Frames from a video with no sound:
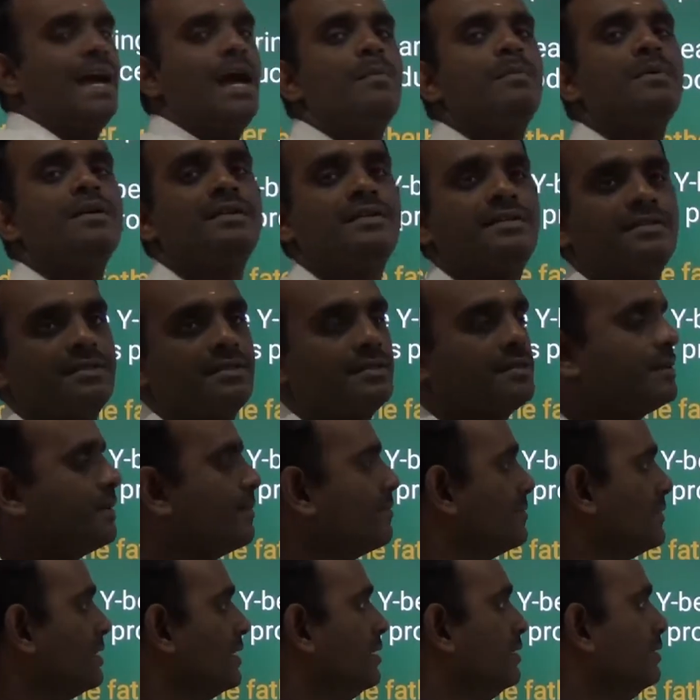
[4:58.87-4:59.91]
gametes.
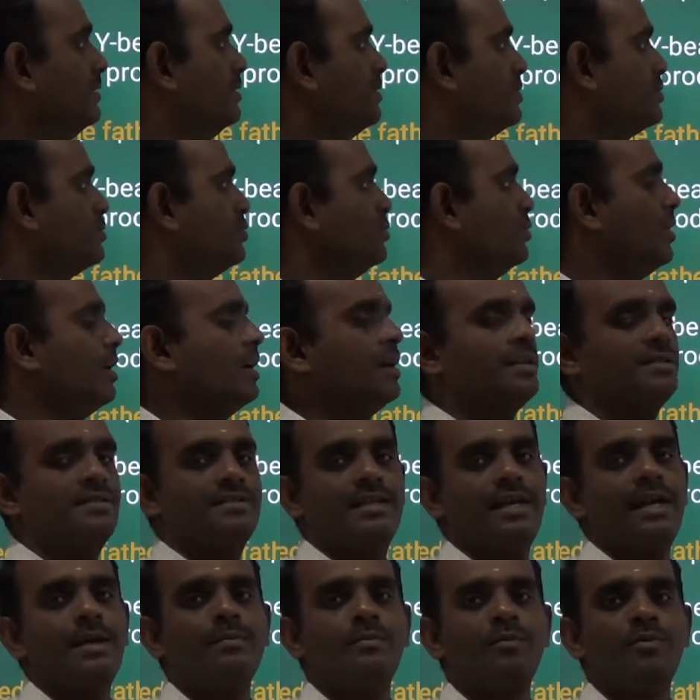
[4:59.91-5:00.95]
These two are
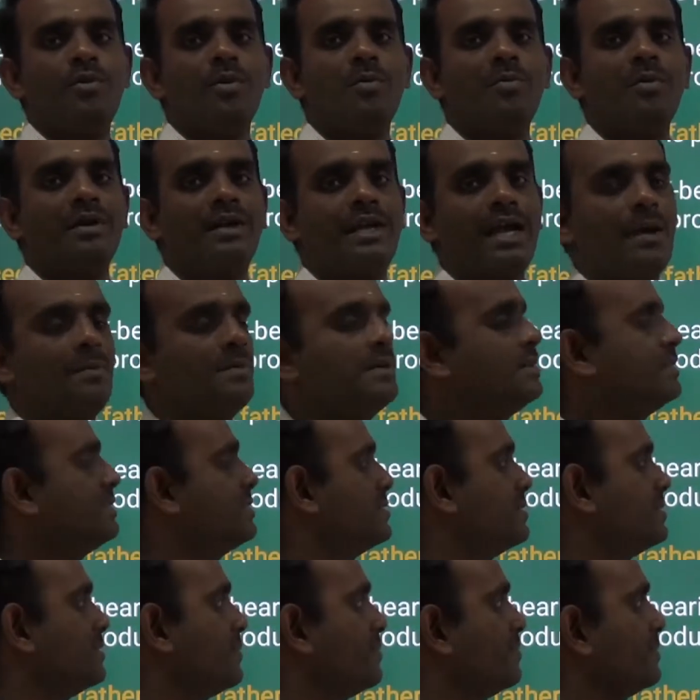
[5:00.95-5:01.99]
same,
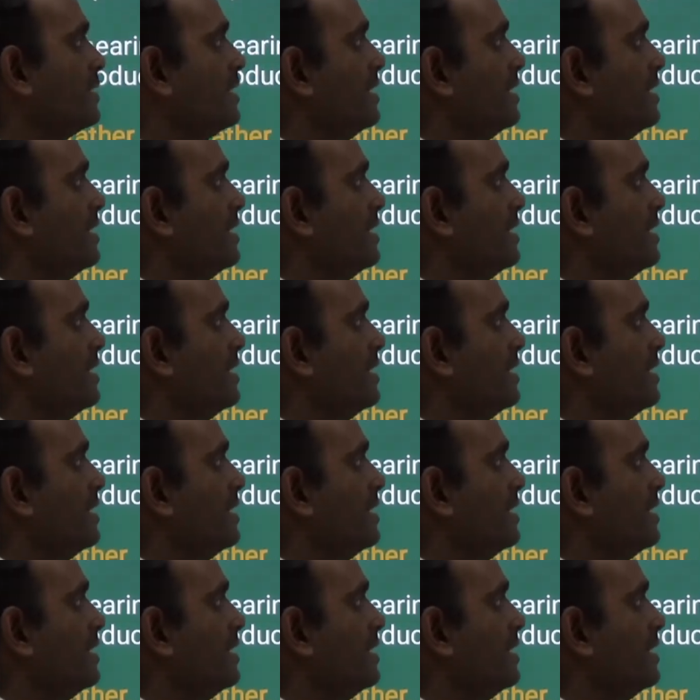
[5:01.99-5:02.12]
homogametes,